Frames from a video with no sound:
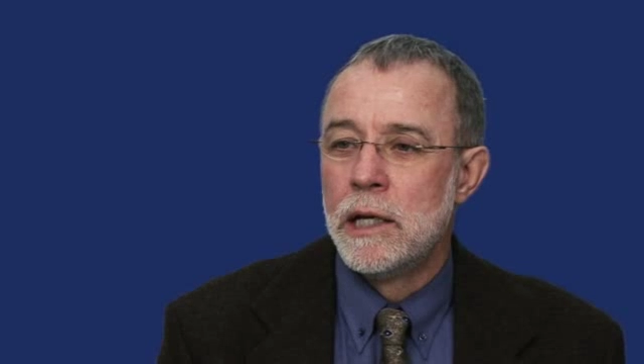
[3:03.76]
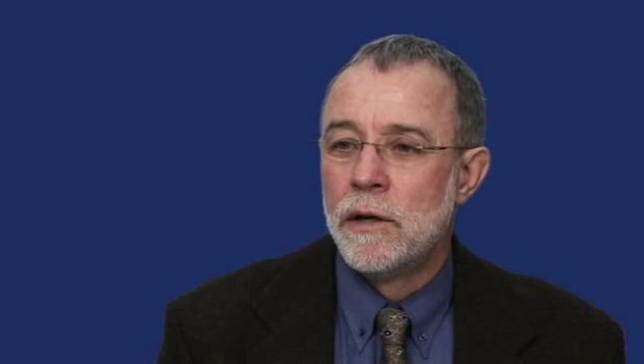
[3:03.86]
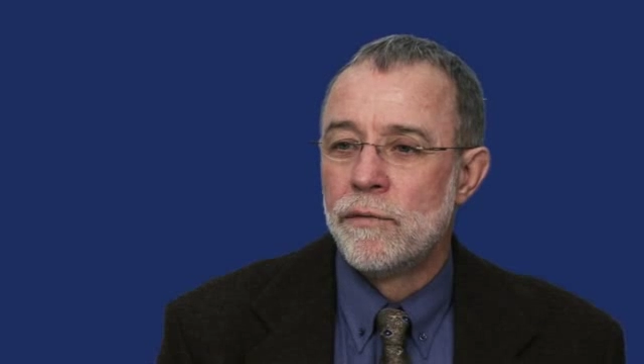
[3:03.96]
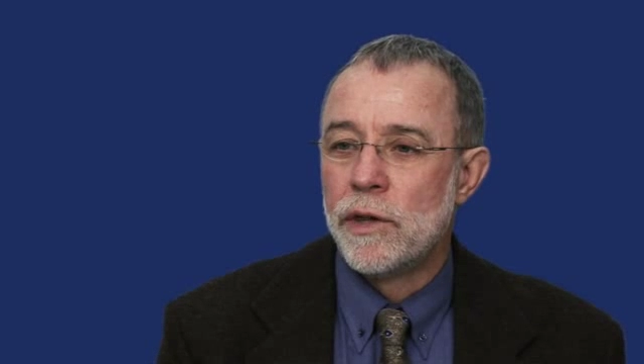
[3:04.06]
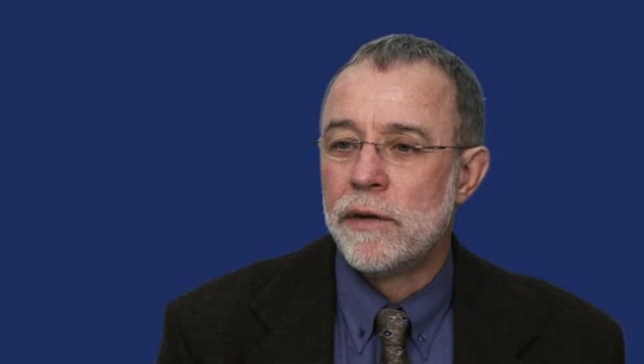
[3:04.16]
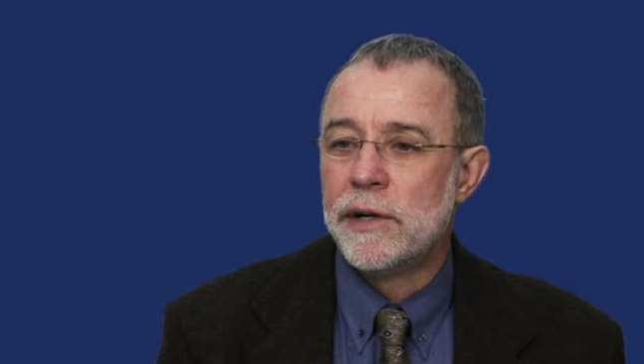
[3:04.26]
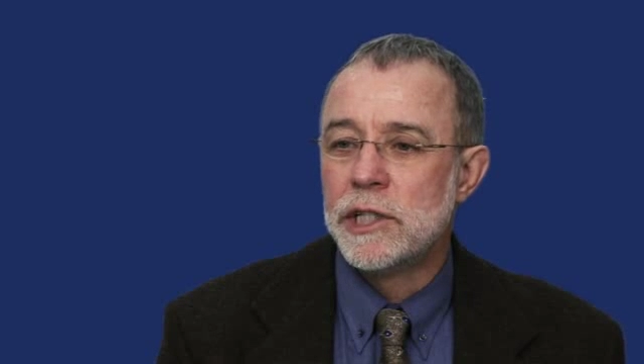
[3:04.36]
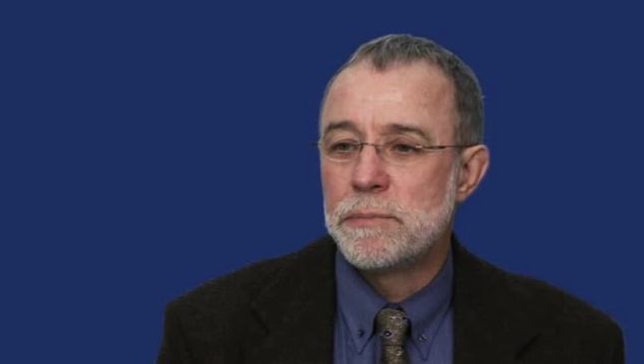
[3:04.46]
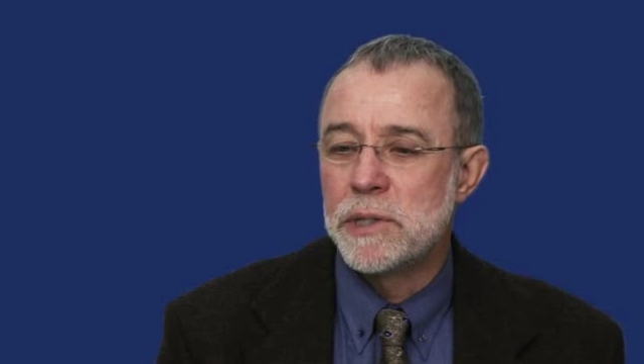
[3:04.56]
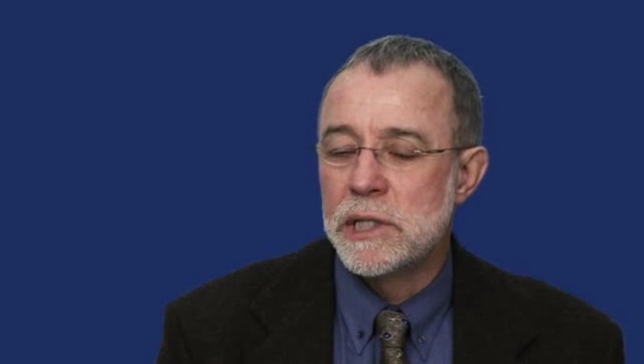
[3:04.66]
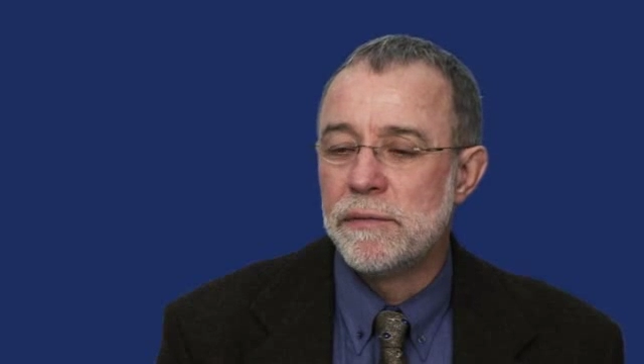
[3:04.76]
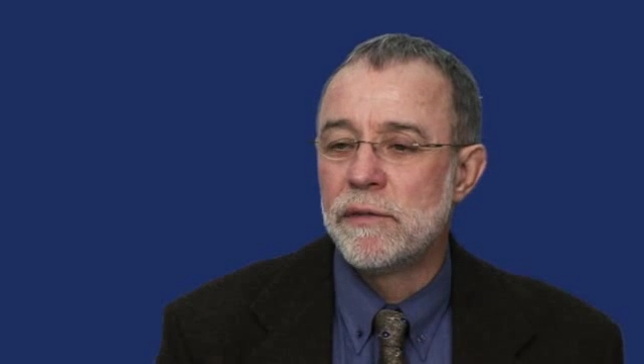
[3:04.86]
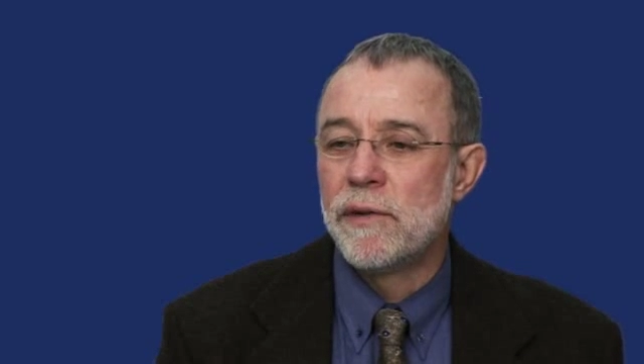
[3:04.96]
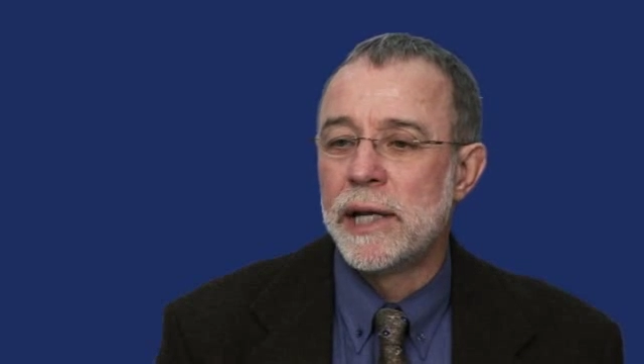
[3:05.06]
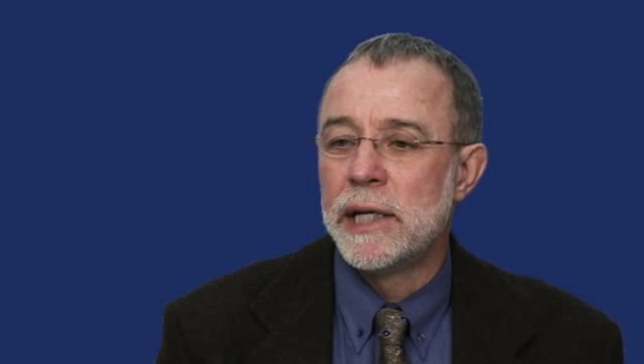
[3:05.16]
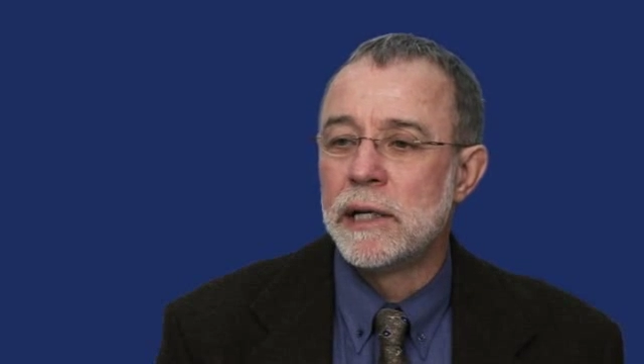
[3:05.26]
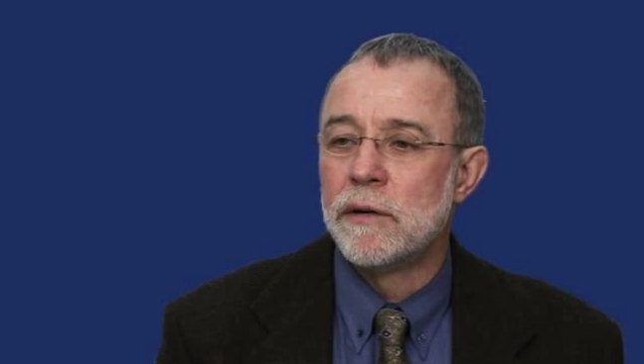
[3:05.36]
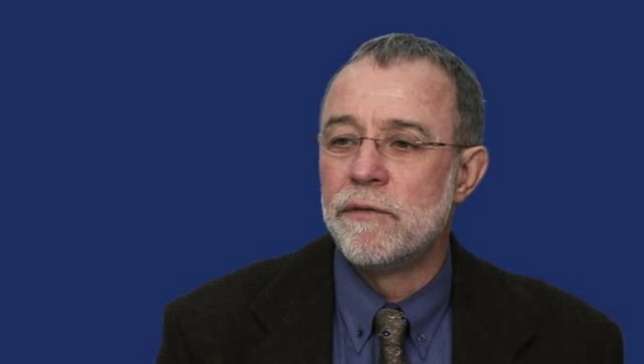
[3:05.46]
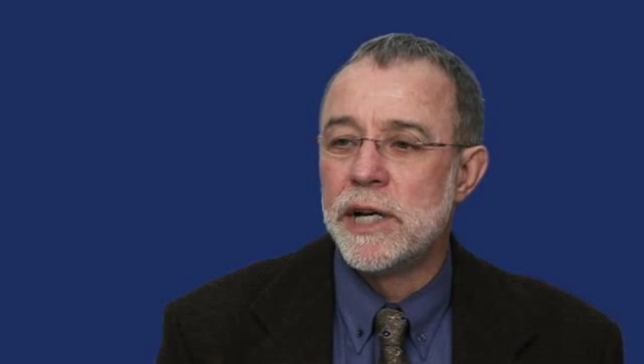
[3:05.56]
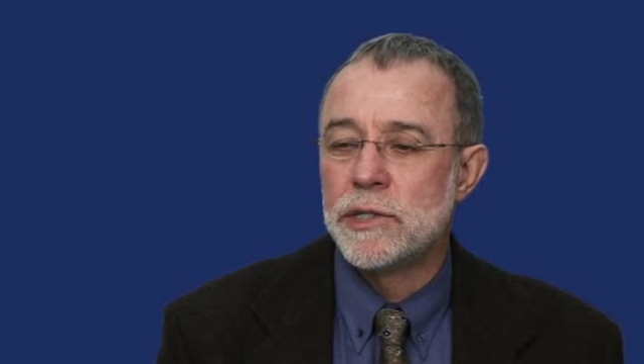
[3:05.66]
For the very specific finding
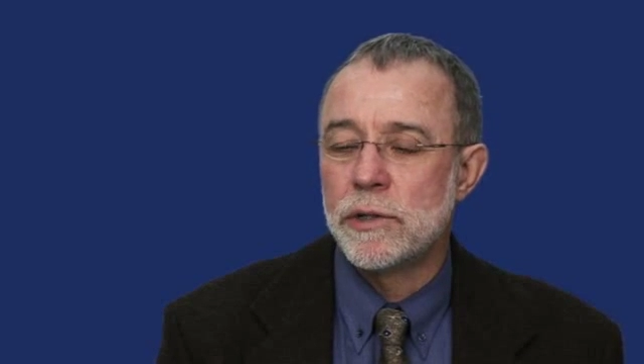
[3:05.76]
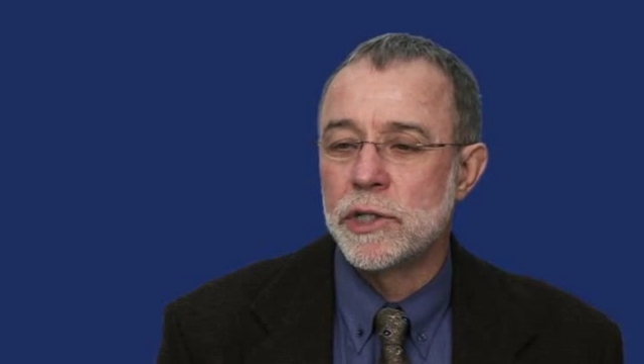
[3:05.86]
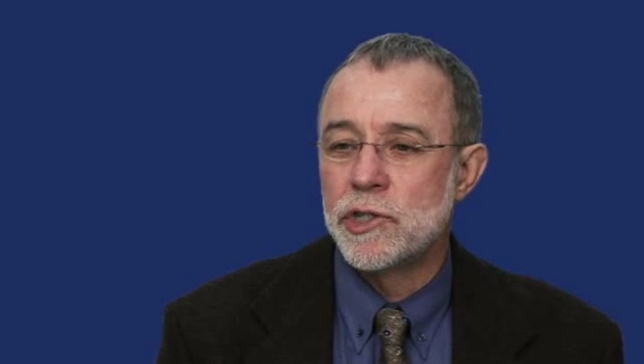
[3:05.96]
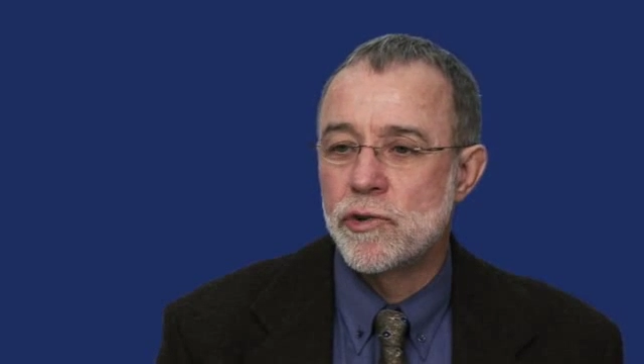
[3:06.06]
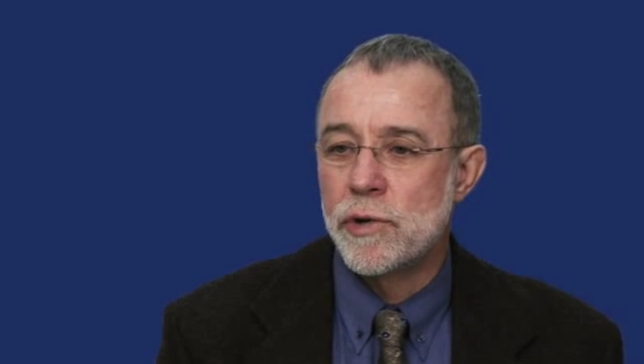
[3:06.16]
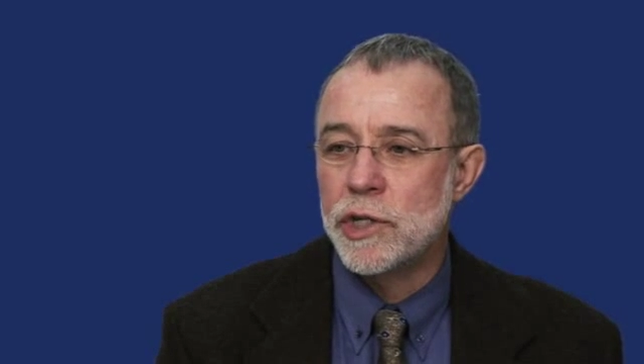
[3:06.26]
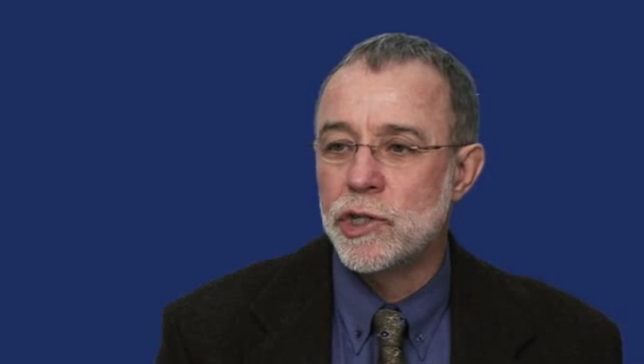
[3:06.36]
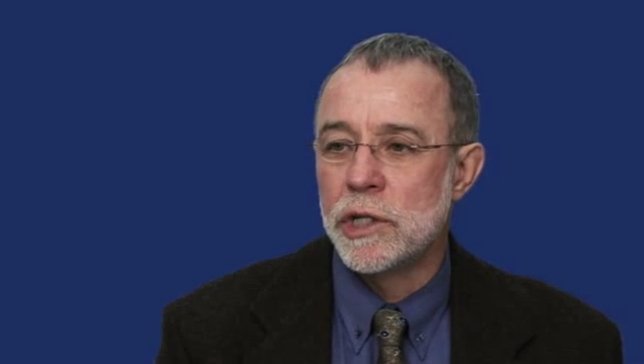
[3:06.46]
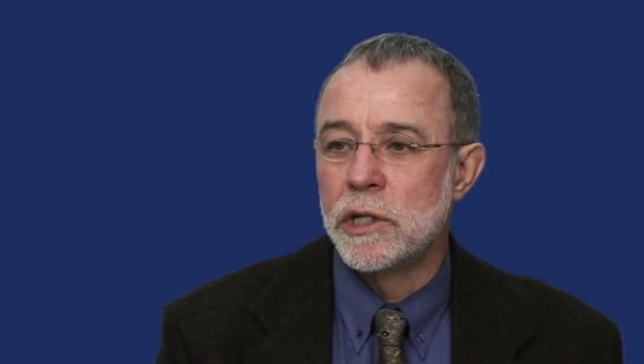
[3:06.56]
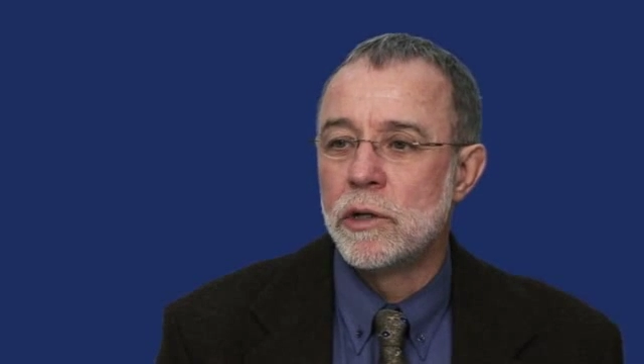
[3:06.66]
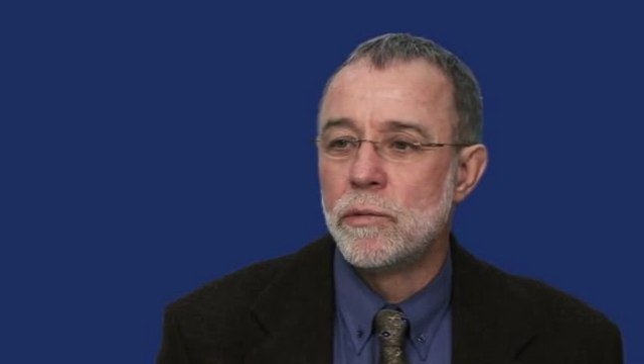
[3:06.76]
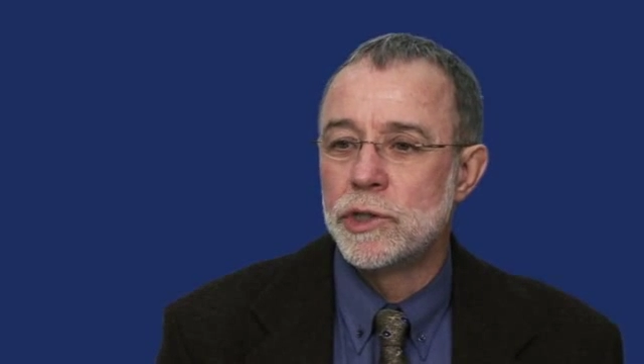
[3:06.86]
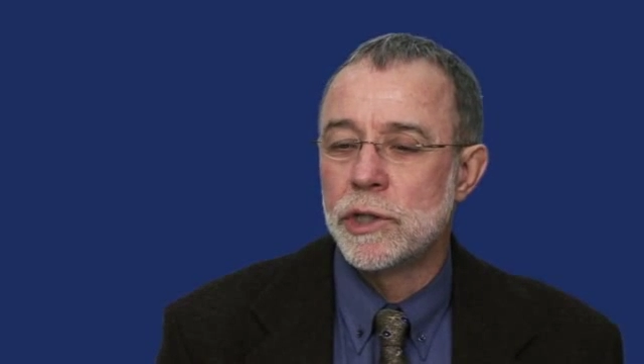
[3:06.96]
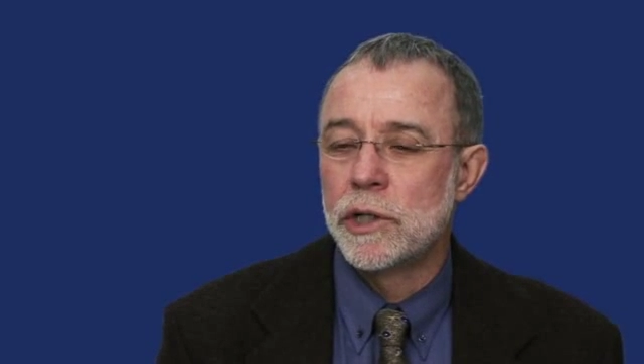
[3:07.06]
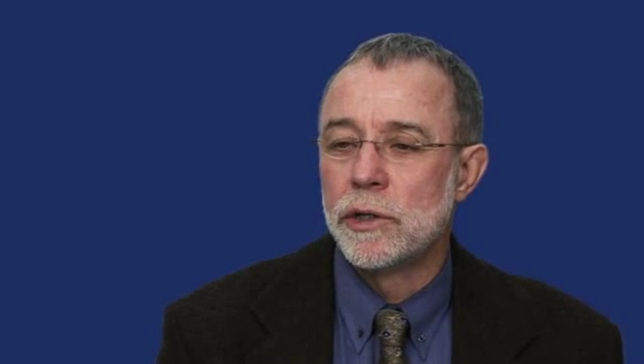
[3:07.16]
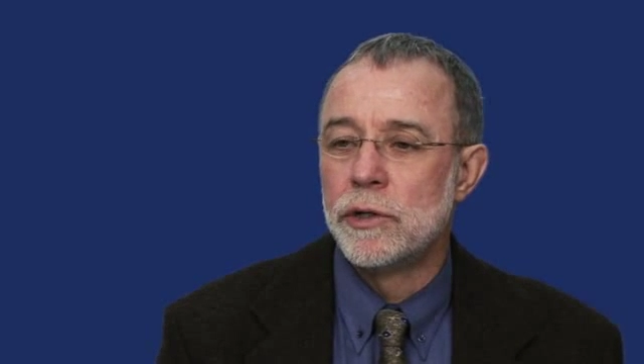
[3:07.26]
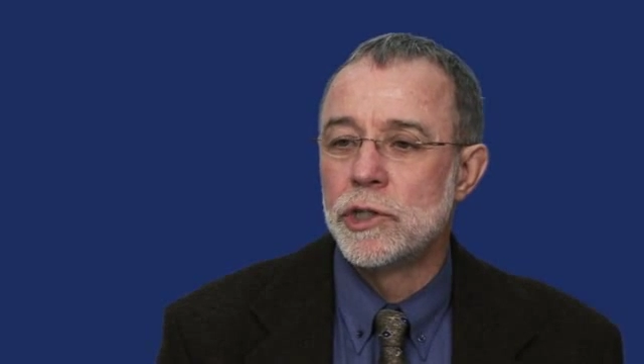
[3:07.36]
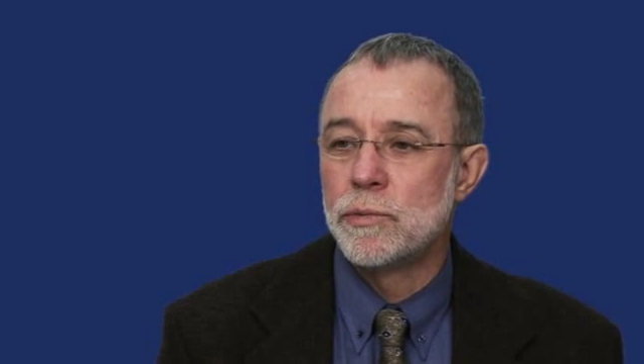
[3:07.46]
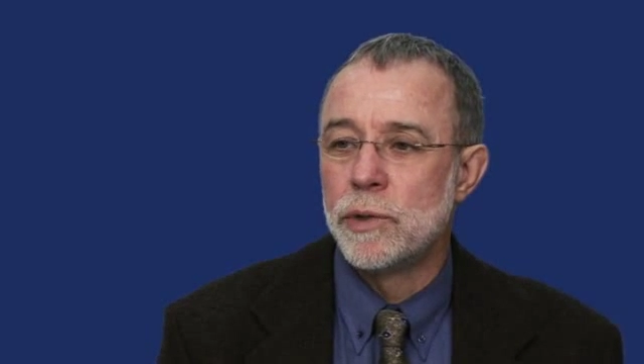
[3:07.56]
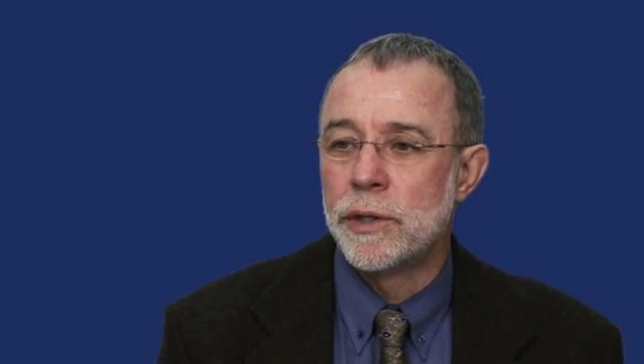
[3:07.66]
of vasoconstriction, which
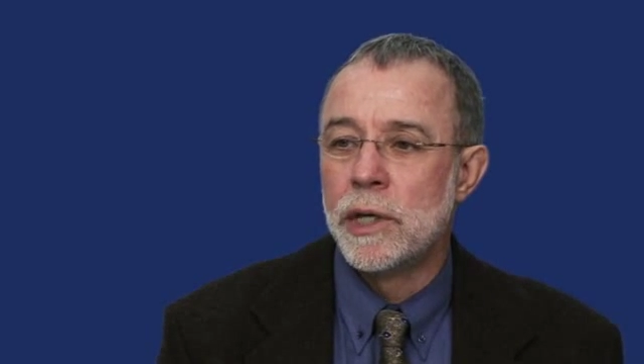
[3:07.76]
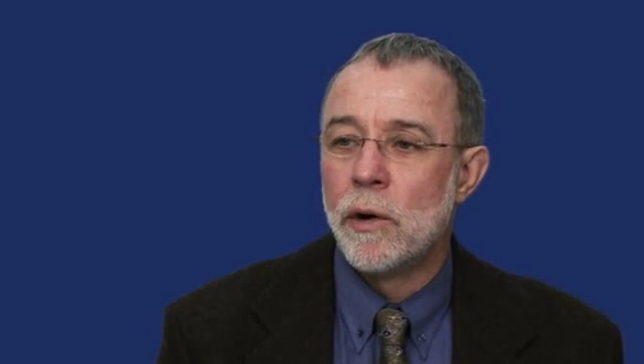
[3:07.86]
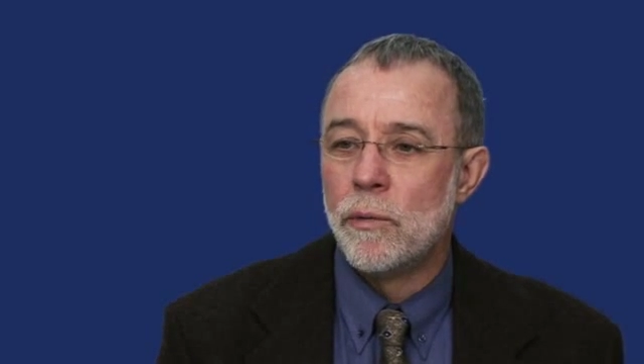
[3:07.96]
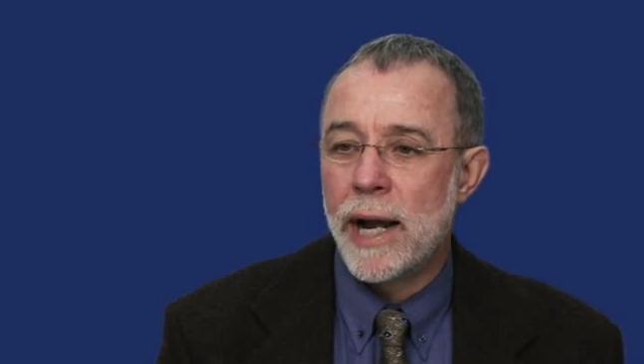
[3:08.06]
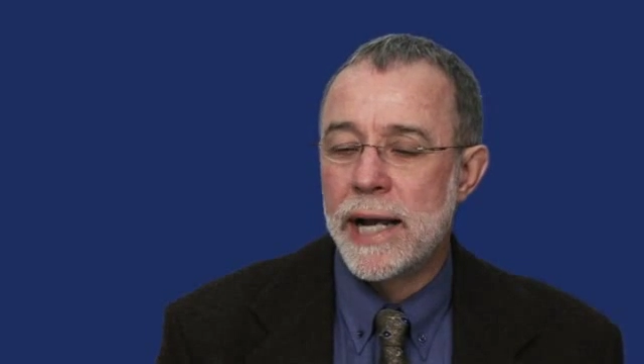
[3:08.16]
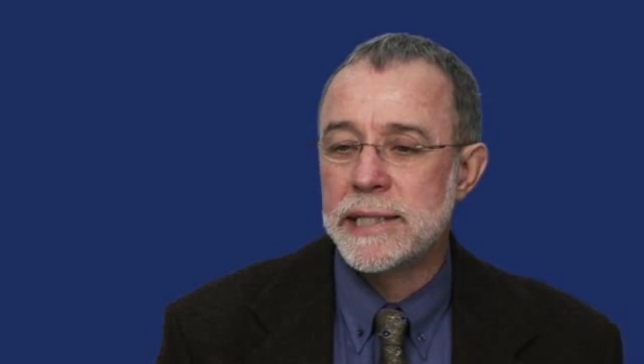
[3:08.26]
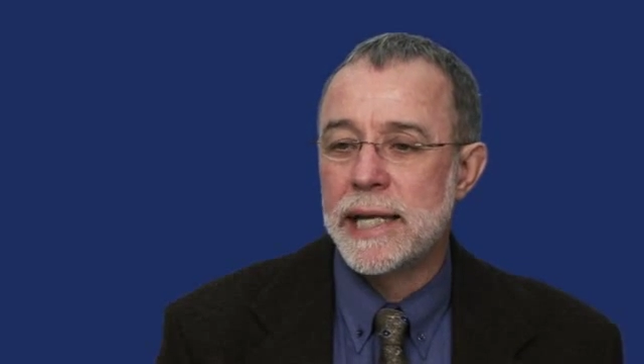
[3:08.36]
occurs with RAS